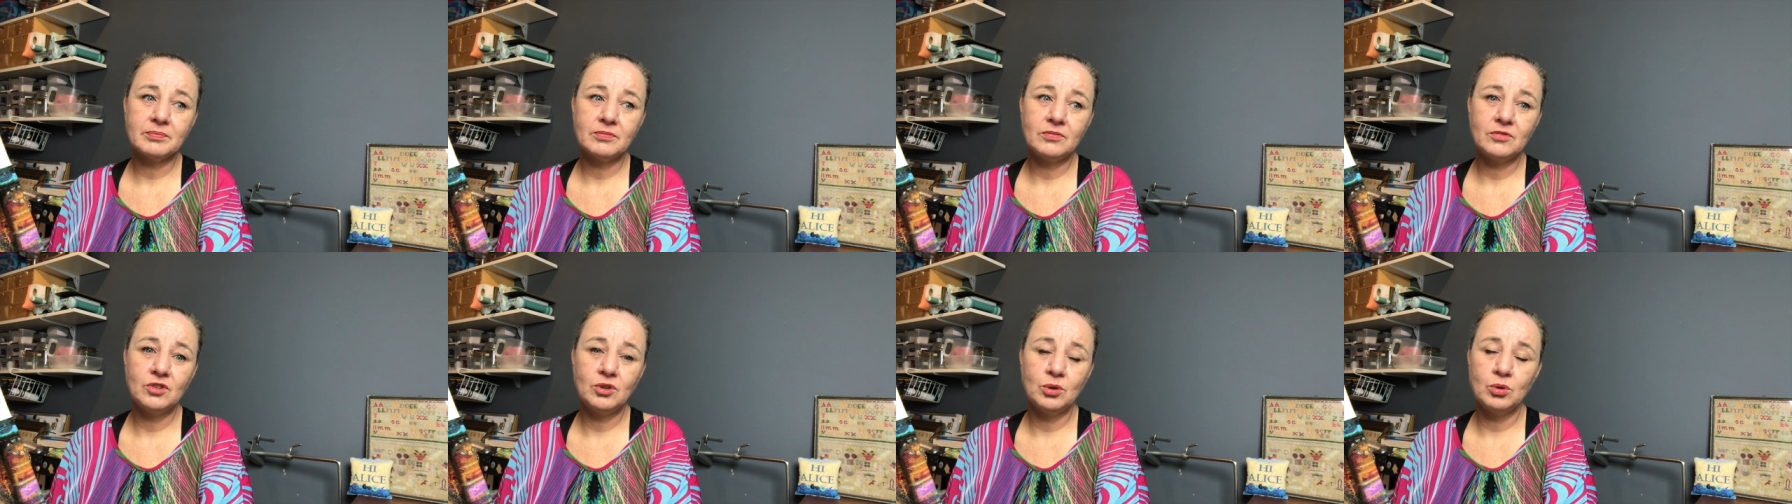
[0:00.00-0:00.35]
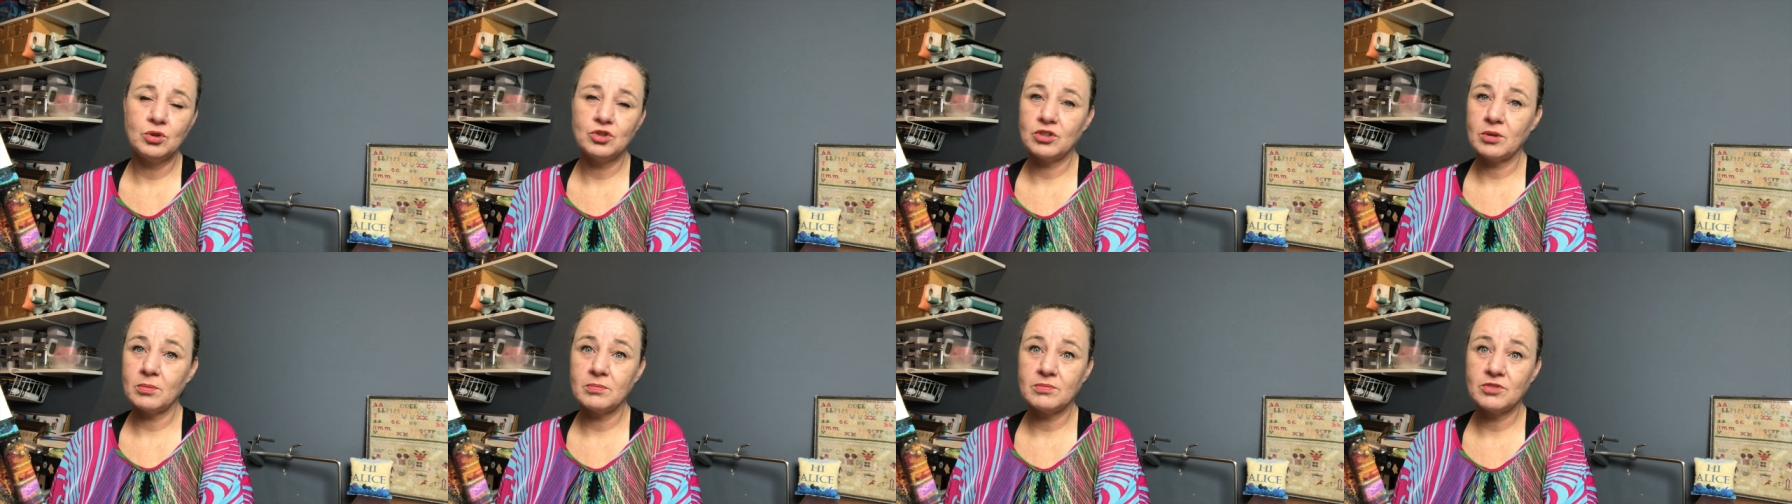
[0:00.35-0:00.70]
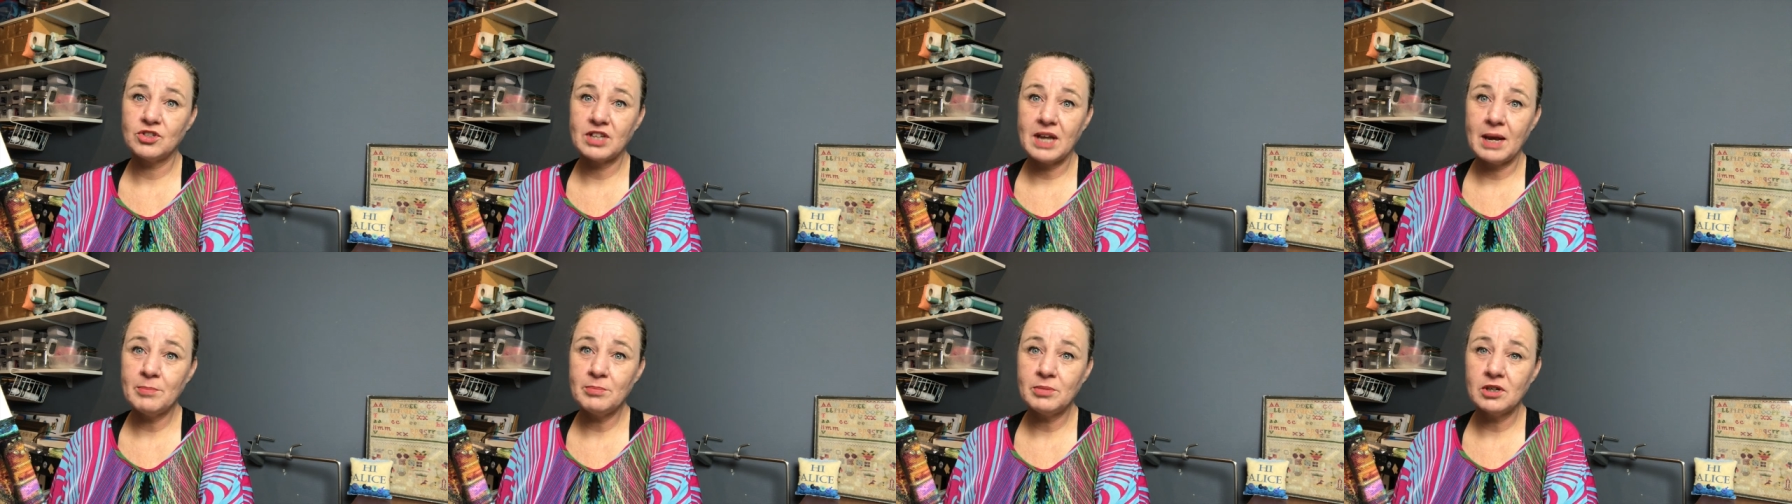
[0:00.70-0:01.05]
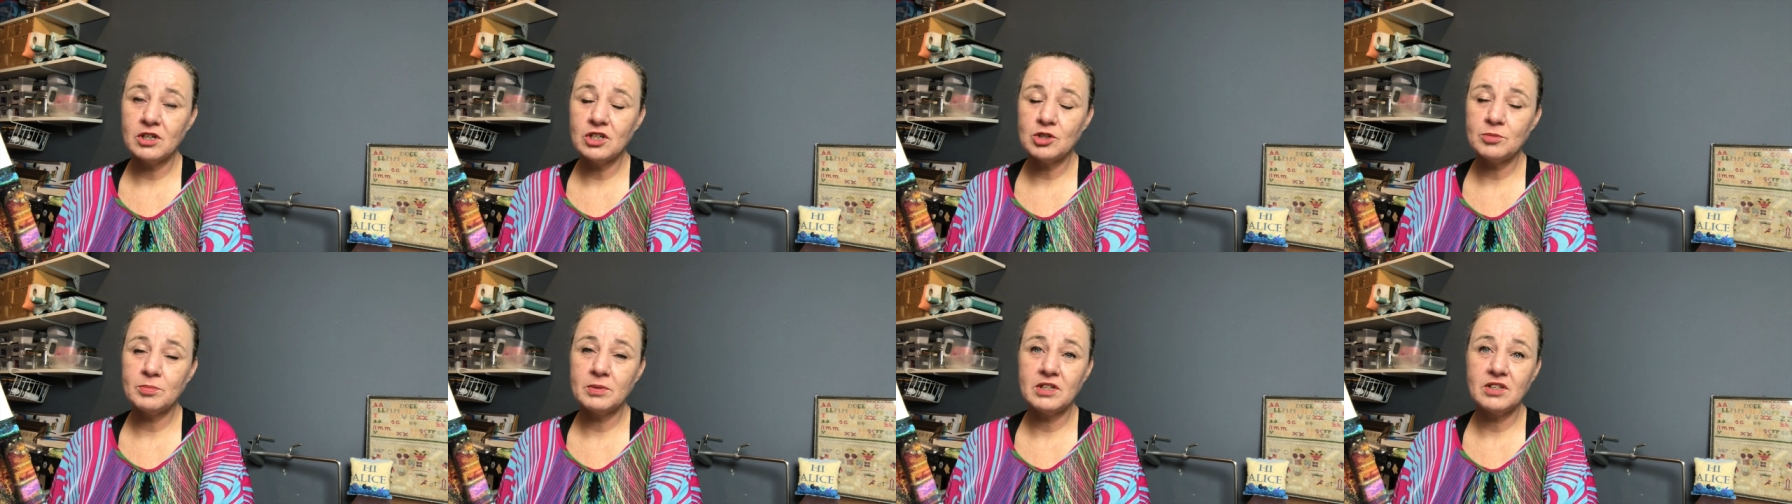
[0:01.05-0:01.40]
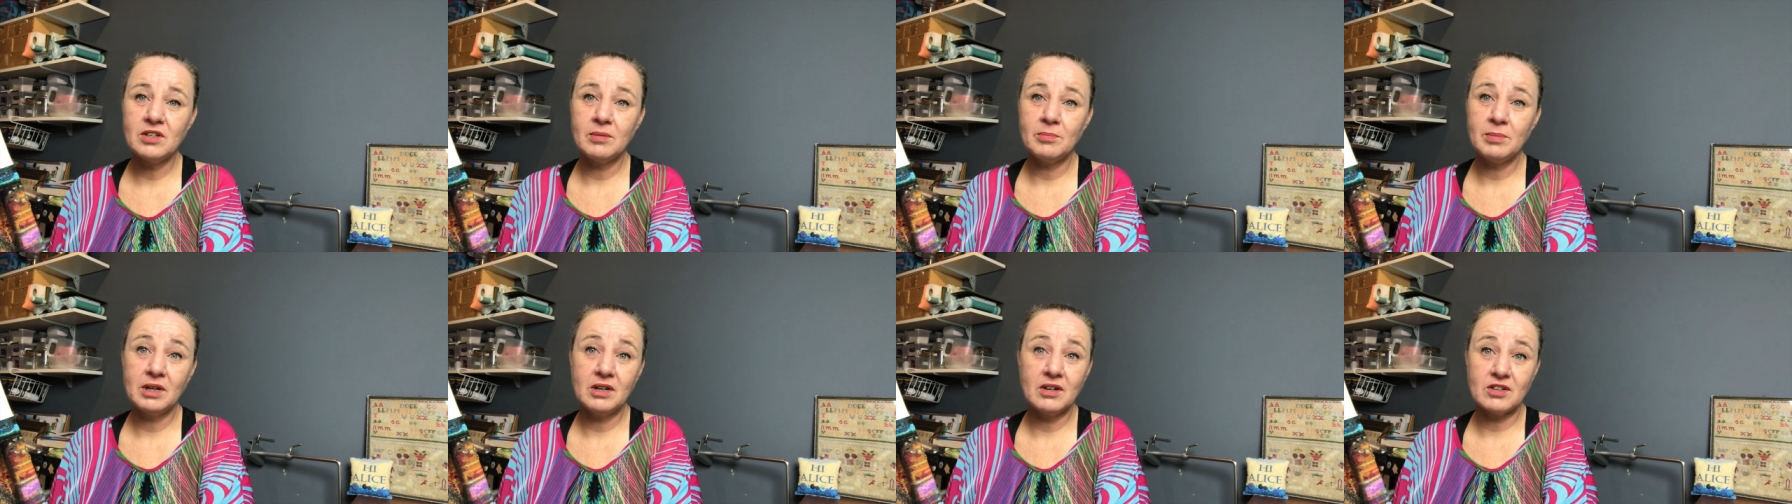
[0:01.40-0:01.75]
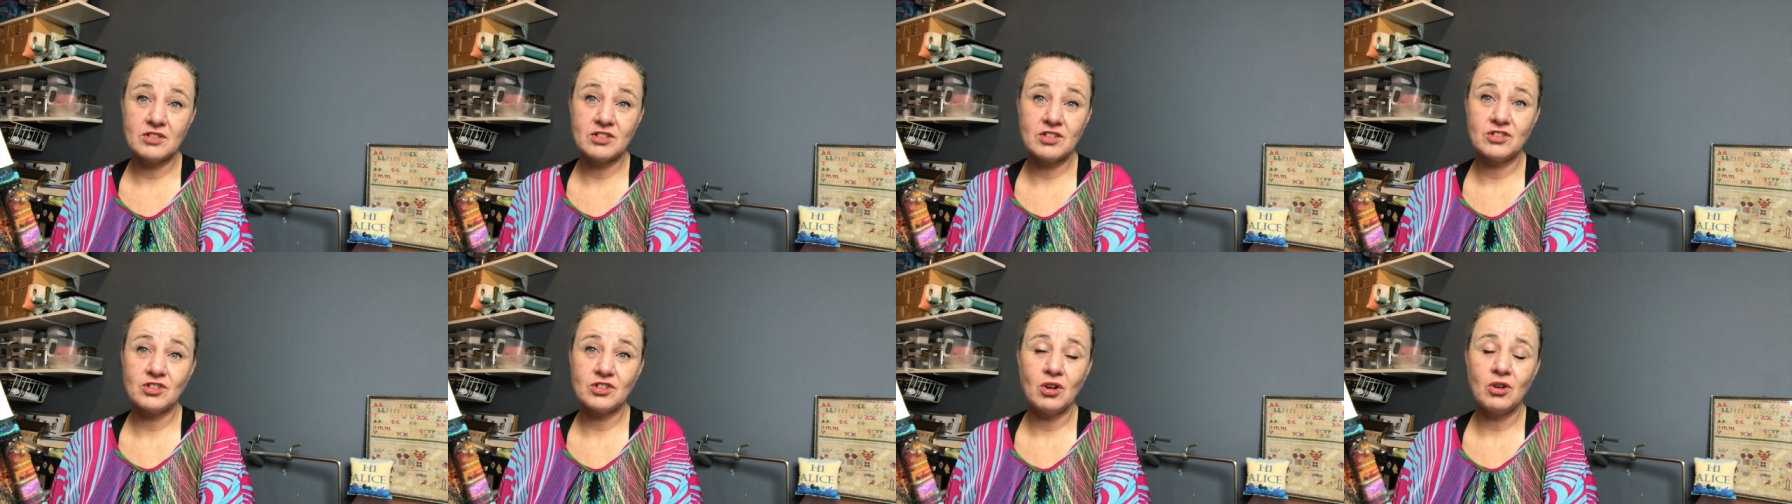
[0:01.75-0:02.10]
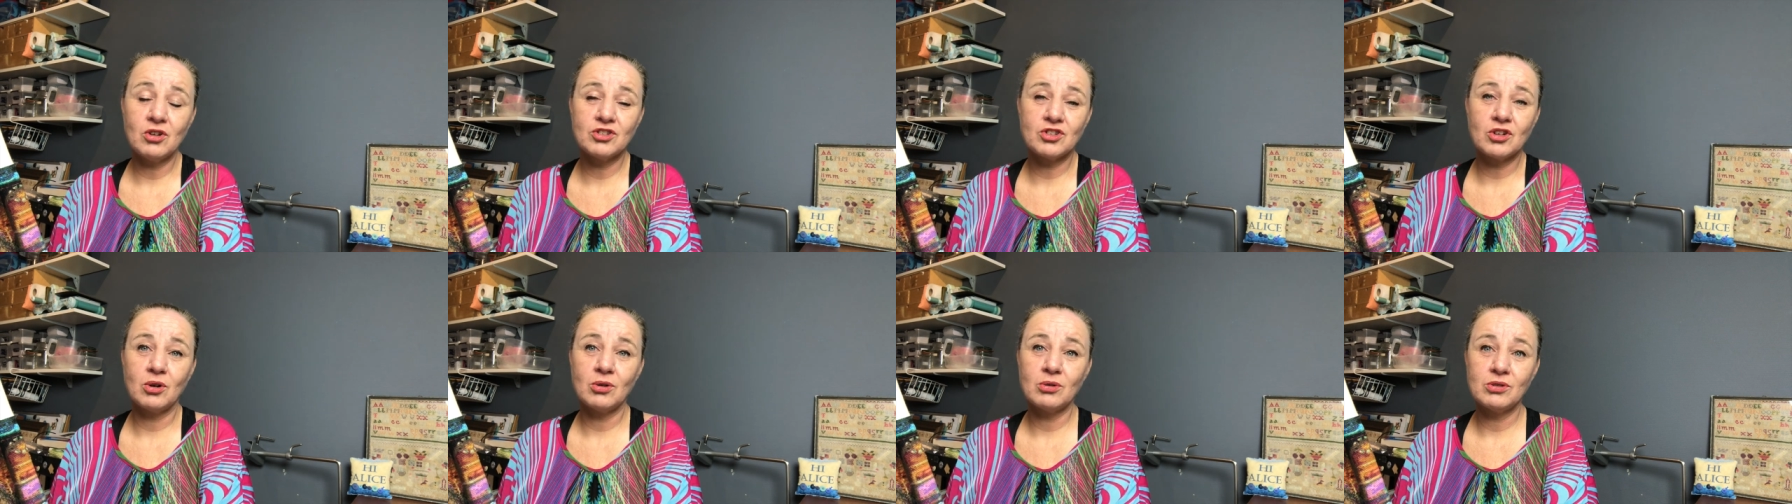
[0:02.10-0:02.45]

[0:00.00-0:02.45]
do some samplers because it's also